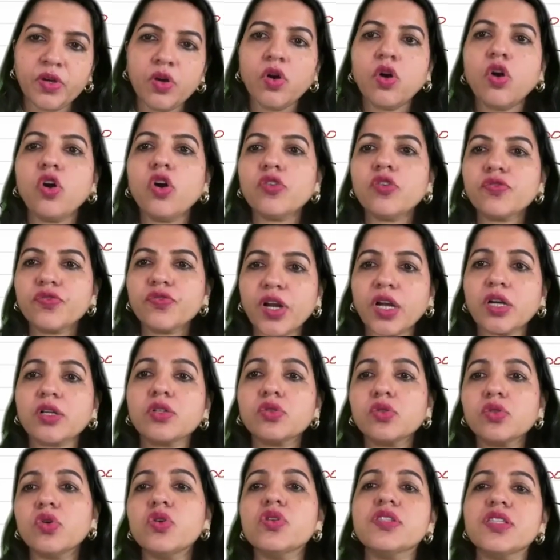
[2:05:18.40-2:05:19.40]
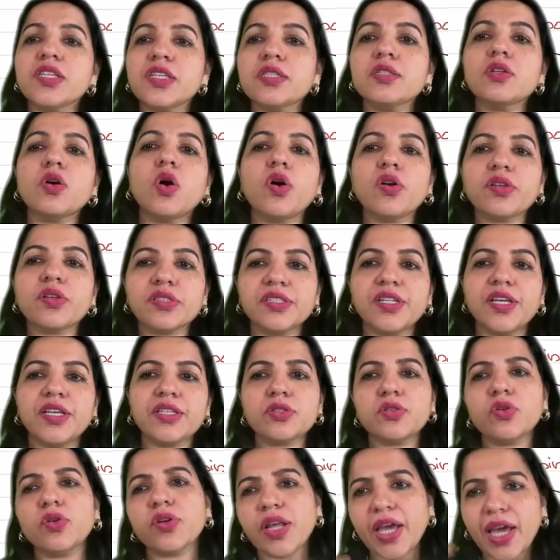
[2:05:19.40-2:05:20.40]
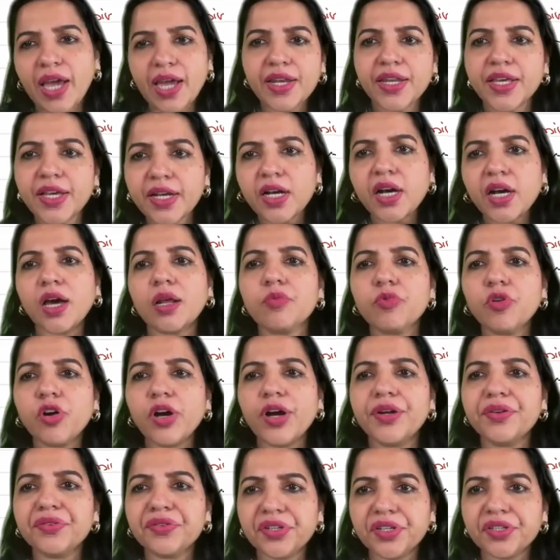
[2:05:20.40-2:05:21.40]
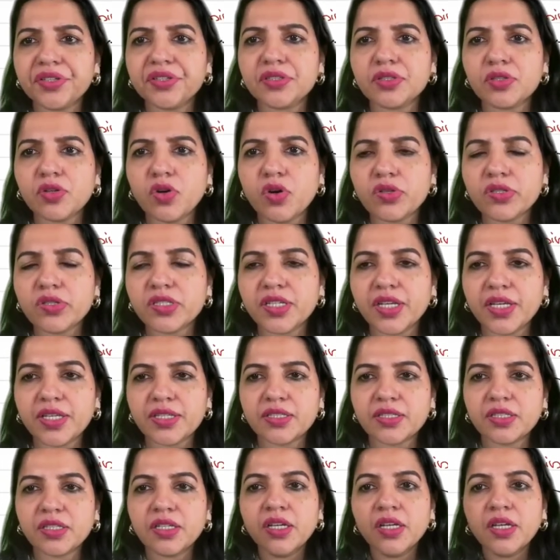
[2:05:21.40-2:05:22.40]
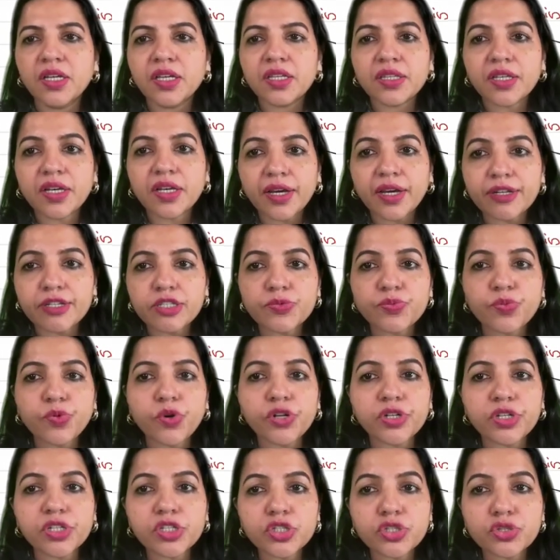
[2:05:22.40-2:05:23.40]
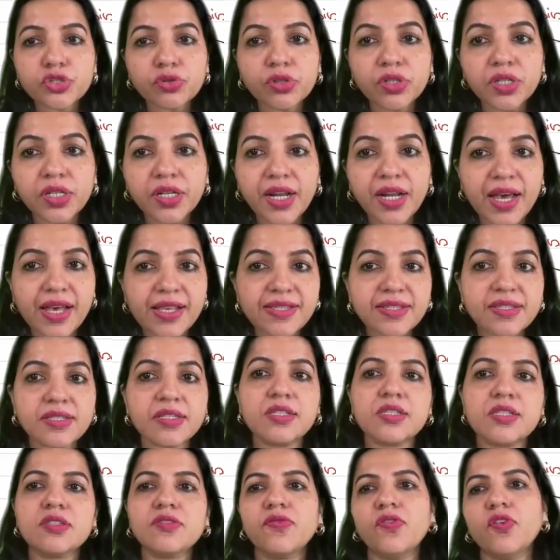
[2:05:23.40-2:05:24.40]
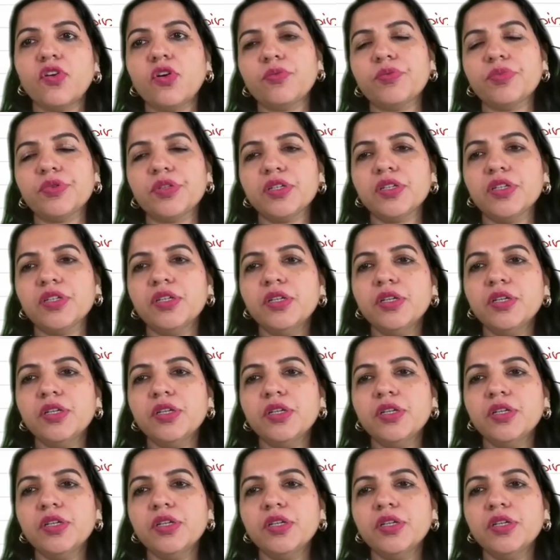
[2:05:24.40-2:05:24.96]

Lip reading: or fructose is oxidized, or any carbohydrate is oxidized, the corresponding sugar acid is formed.